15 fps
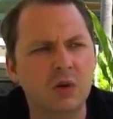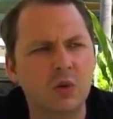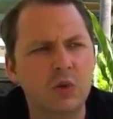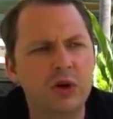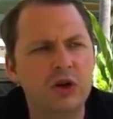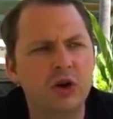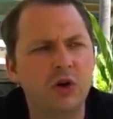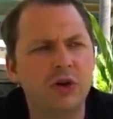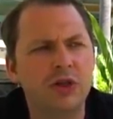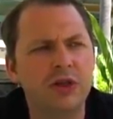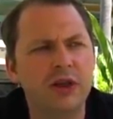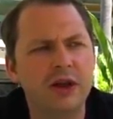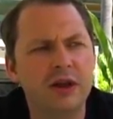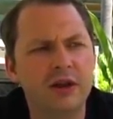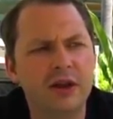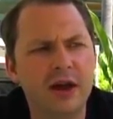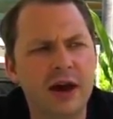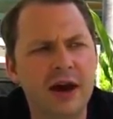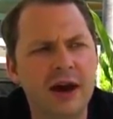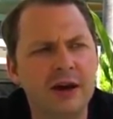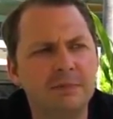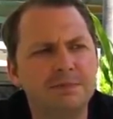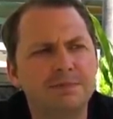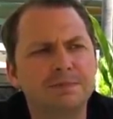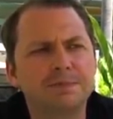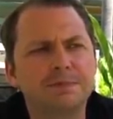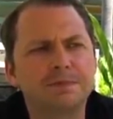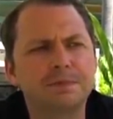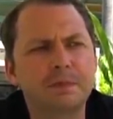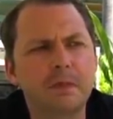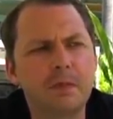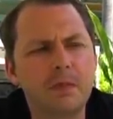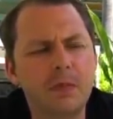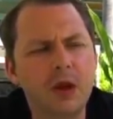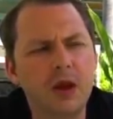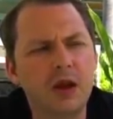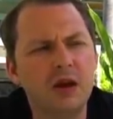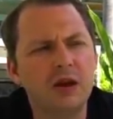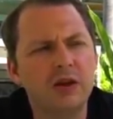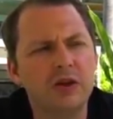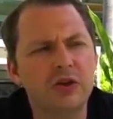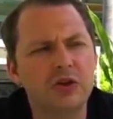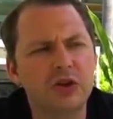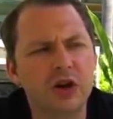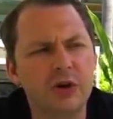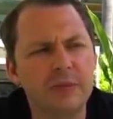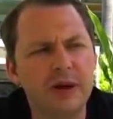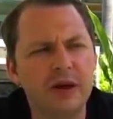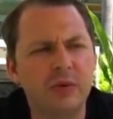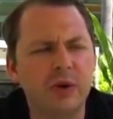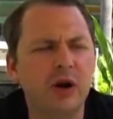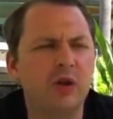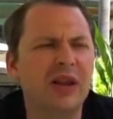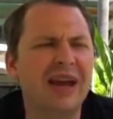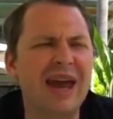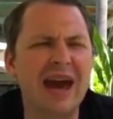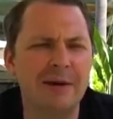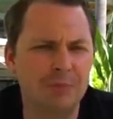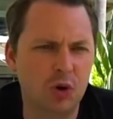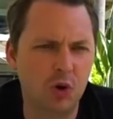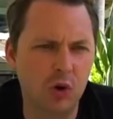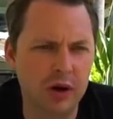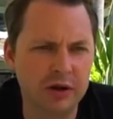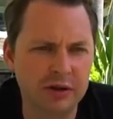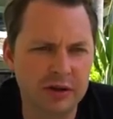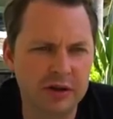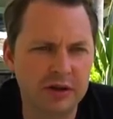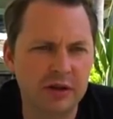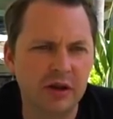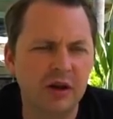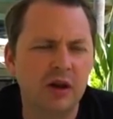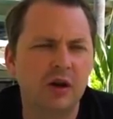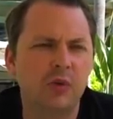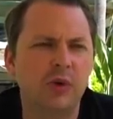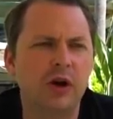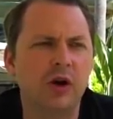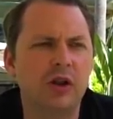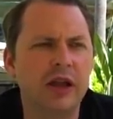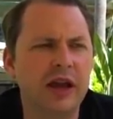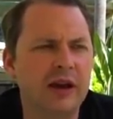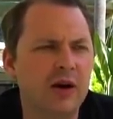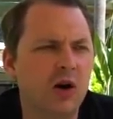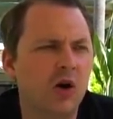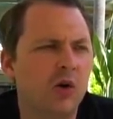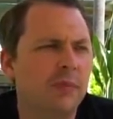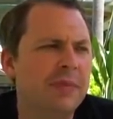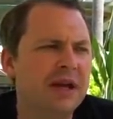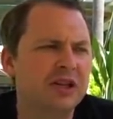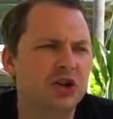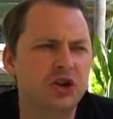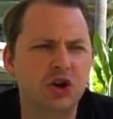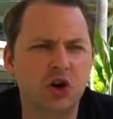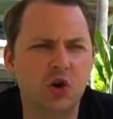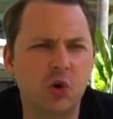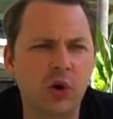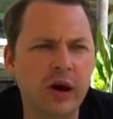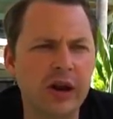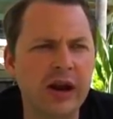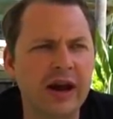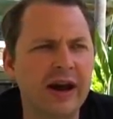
We don't think that there's going to be, we don't like app coins. We don't like, oh, messenger coin.